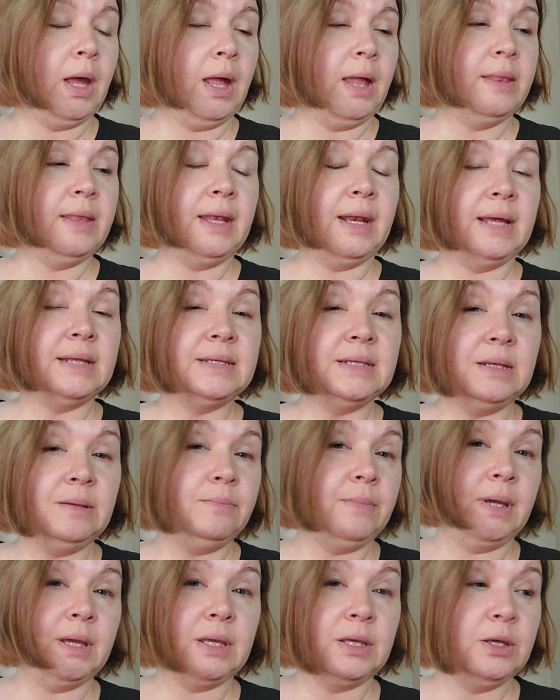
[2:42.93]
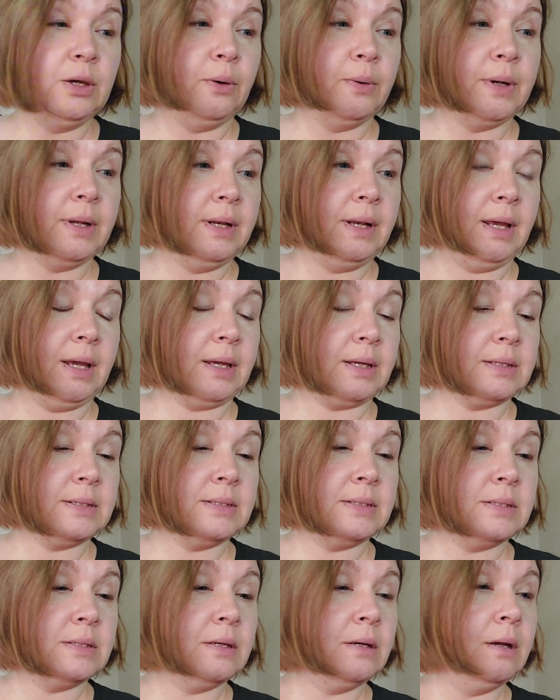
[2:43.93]
And then I didn't make Yoda
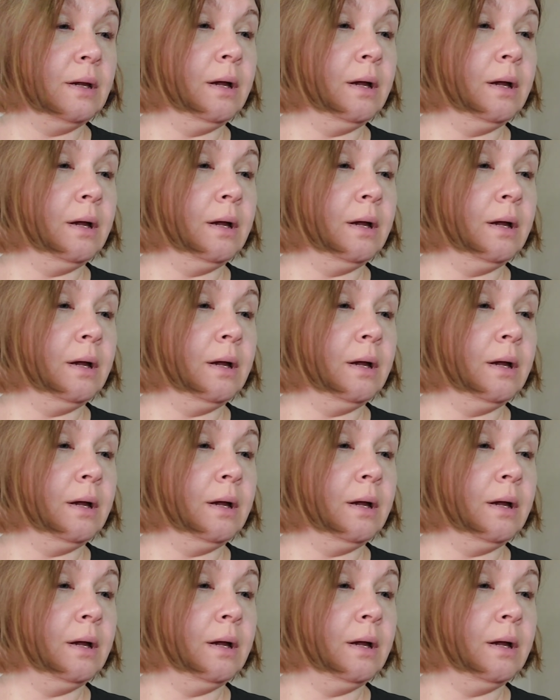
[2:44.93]
next.